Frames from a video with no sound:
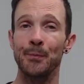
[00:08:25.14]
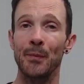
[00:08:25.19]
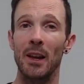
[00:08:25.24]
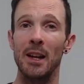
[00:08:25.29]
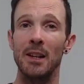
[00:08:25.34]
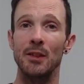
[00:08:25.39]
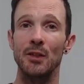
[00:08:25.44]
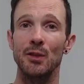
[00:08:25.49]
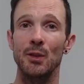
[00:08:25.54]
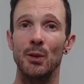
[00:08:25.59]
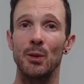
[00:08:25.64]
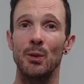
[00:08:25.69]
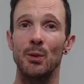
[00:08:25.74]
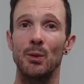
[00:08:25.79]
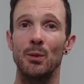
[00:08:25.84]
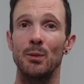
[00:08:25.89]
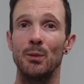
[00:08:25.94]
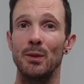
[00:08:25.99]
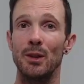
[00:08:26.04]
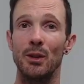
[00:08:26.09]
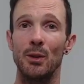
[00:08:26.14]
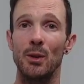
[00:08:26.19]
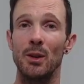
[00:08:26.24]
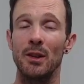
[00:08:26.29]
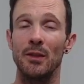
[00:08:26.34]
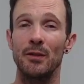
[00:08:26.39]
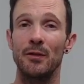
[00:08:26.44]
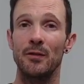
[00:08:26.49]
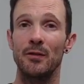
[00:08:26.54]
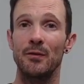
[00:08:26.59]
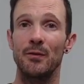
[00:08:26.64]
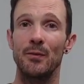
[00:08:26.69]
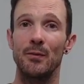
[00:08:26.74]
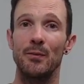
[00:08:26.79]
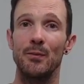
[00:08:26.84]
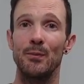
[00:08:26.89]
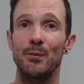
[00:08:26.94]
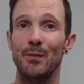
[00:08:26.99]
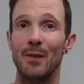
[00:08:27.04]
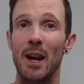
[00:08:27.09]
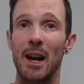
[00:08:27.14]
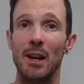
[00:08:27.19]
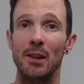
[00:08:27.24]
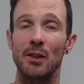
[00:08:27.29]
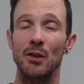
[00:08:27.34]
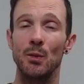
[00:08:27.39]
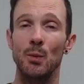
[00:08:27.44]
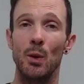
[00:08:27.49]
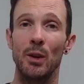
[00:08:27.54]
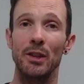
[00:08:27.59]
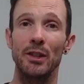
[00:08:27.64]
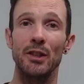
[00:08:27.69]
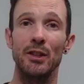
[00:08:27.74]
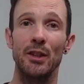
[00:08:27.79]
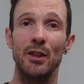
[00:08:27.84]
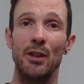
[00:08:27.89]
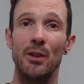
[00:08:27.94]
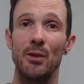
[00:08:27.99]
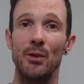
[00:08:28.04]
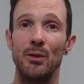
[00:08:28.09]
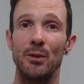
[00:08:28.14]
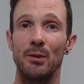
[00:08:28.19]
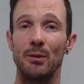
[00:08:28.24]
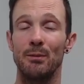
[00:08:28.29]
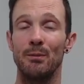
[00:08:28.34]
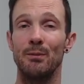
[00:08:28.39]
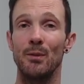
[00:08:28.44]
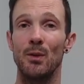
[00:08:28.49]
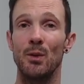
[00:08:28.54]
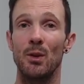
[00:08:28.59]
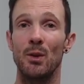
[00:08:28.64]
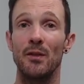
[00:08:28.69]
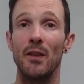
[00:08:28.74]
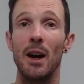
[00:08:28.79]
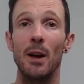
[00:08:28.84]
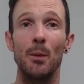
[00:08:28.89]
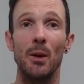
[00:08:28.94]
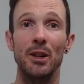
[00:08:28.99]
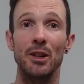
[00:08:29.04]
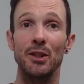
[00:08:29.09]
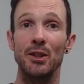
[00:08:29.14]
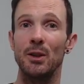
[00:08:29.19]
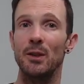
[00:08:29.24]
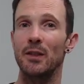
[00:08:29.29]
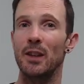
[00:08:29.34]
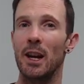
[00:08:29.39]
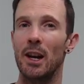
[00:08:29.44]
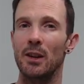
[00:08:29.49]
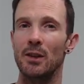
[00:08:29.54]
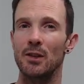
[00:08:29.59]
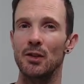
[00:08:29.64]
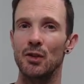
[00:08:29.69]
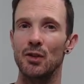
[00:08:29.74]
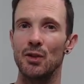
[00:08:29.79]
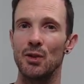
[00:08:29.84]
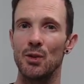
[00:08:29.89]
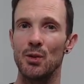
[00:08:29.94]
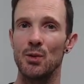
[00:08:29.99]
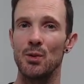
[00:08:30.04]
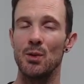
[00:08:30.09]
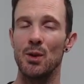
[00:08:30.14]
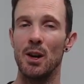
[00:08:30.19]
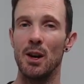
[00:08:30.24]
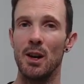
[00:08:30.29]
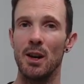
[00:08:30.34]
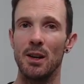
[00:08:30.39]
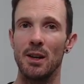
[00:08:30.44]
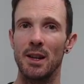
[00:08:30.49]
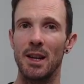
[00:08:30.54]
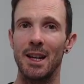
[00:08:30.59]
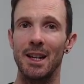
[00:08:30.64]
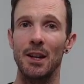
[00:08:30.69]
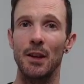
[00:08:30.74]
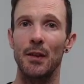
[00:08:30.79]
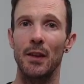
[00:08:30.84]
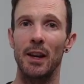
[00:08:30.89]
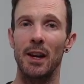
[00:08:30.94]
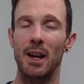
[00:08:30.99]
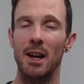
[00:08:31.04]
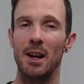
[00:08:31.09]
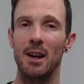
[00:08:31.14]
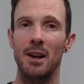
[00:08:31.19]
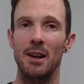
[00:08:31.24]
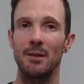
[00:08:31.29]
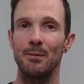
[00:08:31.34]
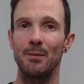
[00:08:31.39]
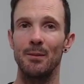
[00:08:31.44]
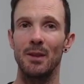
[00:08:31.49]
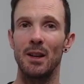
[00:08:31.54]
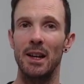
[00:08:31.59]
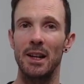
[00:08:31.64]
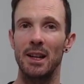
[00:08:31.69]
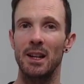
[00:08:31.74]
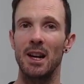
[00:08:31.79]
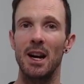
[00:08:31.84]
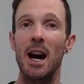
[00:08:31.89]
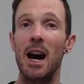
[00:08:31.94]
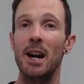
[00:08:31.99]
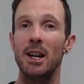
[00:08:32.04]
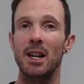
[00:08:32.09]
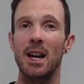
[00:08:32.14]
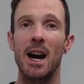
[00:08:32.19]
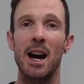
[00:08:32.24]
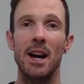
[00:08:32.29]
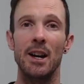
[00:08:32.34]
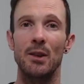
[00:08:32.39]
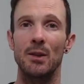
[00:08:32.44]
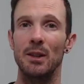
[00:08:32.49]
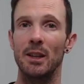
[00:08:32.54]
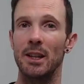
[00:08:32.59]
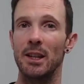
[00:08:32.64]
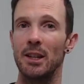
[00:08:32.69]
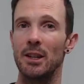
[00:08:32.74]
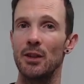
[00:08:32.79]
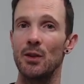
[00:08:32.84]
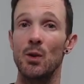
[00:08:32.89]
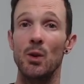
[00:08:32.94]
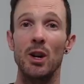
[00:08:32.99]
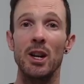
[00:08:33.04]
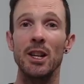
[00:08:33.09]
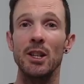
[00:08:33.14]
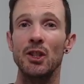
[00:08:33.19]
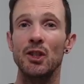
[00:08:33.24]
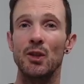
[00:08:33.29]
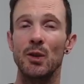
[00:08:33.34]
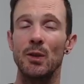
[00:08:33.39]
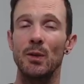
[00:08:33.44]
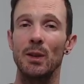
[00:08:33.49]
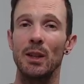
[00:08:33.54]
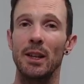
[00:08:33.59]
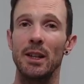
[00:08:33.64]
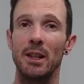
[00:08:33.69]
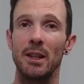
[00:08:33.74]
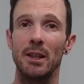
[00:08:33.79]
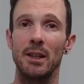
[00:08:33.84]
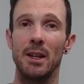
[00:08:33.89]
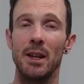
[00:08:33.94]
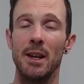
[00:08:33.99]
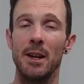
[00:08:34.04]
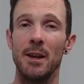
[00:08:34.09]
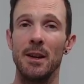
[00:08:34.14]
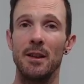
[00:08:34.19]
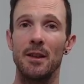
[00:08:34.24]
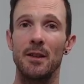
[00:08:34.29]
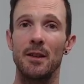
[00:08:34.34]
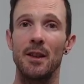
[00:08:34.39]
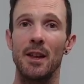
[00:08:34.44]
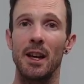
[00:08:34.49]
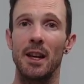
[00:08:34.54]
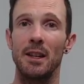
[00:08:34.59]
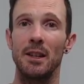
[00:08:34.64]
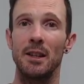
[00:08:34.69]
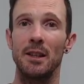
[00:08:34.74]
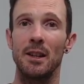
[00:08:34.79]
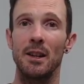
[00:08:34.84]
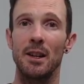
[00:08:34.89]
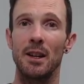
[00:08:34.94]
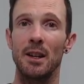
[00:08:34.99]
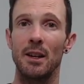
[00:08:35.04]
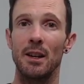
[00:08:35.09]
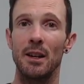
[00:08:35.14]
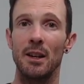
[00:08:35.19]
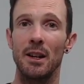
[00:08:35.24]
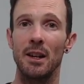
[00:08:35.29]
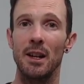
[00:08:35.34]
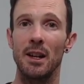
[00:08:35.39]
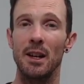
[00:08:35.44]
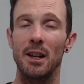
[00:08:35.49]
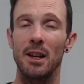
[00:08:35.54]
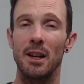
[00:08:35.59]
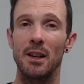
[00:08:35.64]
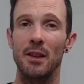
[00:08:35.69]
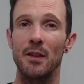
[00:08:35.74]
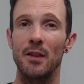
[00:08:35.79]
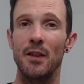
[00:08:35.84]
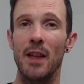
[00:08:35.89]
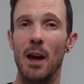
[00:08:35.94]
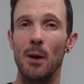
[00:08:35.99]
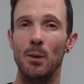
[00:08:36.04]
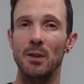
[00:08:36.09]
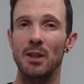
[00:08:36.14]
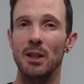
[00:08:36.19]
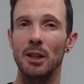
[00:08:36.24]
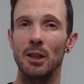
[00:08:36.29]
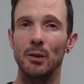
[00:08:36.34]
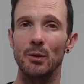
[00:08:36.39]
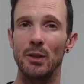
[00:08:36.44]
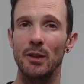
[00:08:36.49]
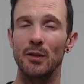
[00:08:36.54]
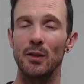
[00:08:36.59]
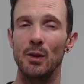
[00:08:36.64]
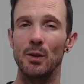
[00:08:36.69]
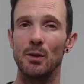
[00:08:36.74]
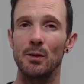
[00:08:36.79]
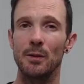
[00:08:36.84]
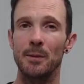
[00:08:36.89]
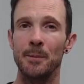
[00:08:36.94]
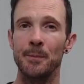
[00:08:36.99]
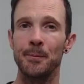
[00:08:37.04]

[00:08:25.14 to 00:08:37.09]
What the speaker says: And so, if characters wanted to know, or if I wanted to know if characters knew anything like Arcana related or history related, then that was a little difficult.